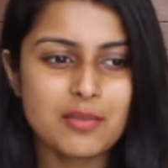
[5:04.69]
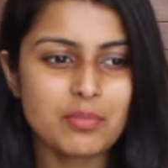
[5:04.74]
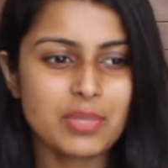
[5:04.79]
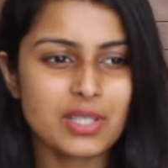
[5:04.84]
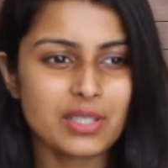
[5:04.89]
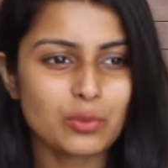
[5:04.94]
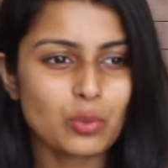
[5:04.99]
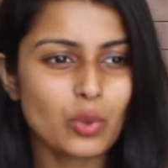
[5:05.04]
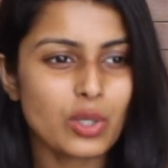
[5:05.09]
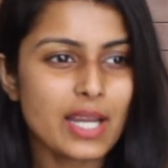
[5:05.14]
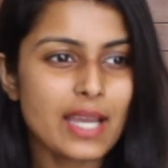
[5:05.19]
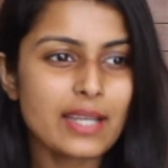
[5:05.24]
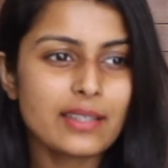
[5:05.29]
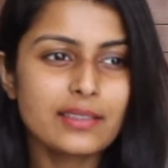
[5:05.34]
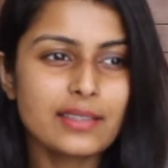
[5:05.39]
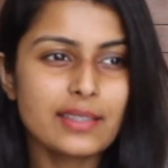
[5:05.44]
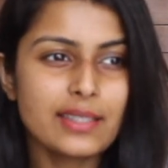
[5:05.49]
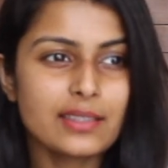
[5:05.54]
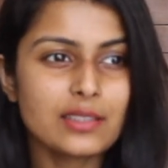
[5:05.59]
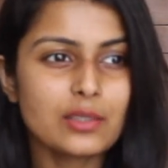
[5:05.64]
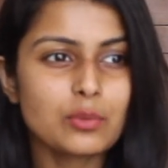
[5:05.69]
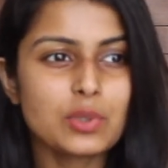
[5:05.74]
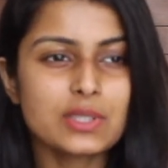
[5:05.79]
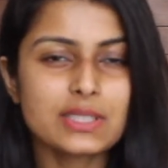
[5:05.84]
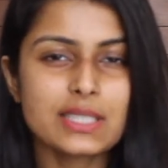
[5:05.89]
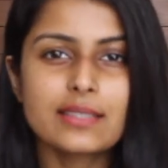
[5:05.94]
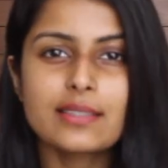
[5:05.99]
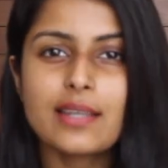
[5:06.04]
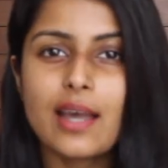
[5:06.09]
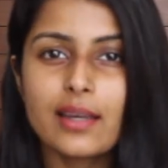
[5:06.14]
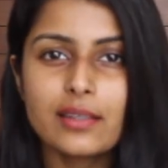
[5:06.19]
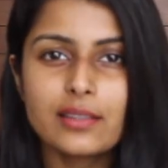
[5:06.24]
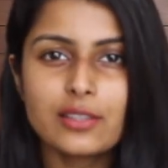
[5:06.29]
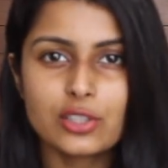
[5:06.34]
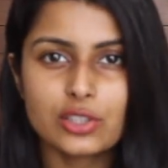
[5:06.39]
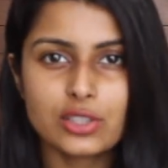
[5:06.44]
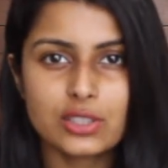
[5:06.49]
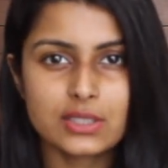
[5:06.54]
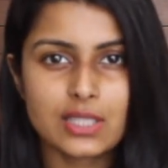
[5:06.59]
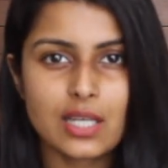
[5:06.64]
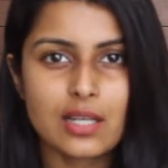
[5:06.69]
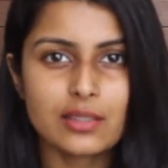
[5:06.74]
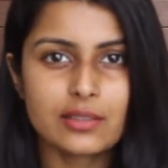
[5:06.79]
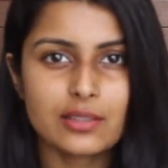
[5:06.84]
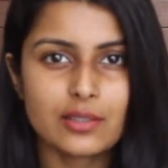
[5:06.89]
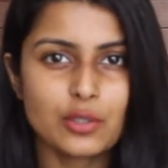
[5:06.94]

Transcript: But what I created was entirely a result